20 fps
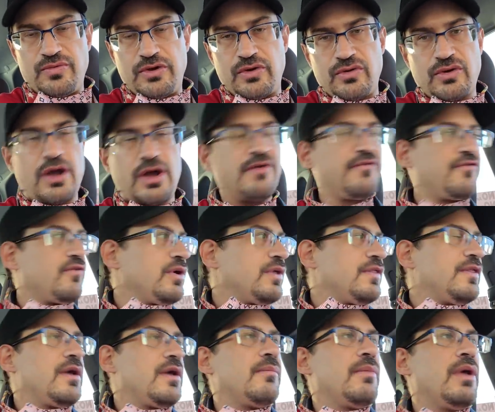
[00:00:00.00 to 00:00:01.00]
You're
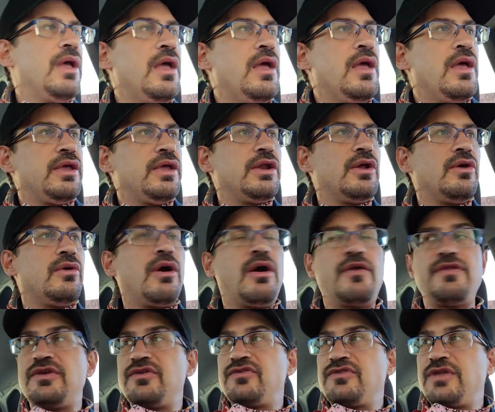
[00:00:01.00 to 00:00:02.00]
offering them, you know,
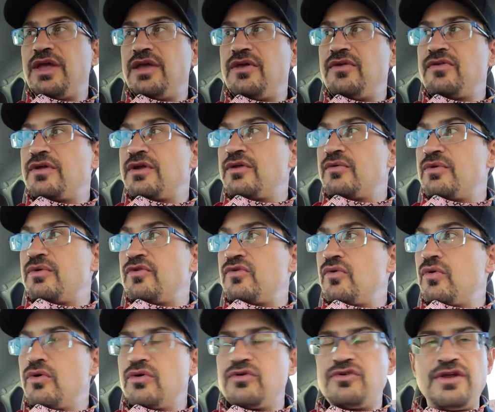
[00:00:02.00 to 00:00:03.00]
all these days at a
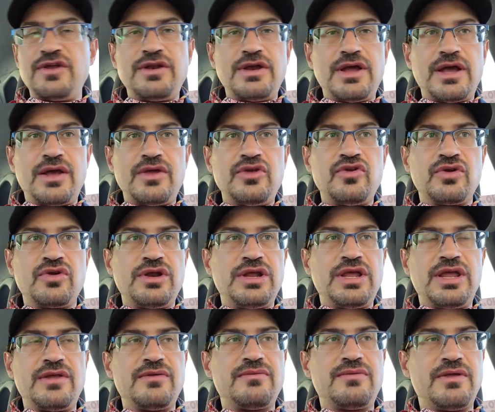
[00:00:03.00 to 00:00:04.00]
resort, and uh, you're going
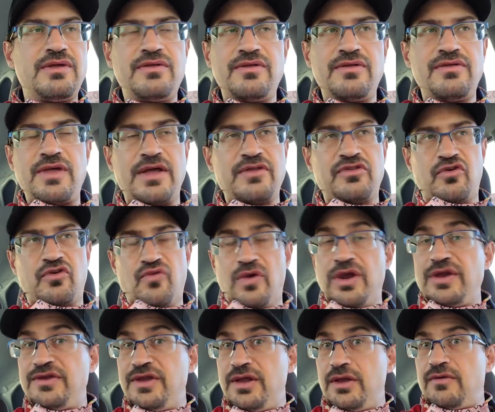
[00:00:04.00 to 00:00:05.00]
to get, that's a
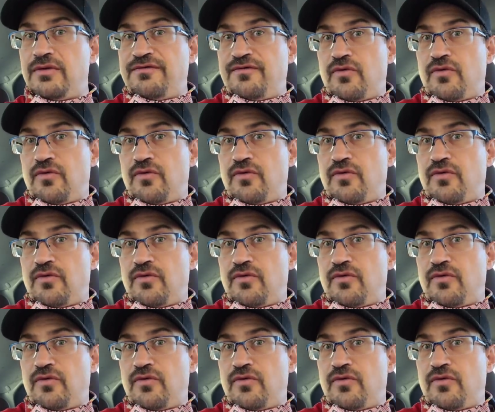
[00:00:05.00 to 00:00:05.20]
great deal.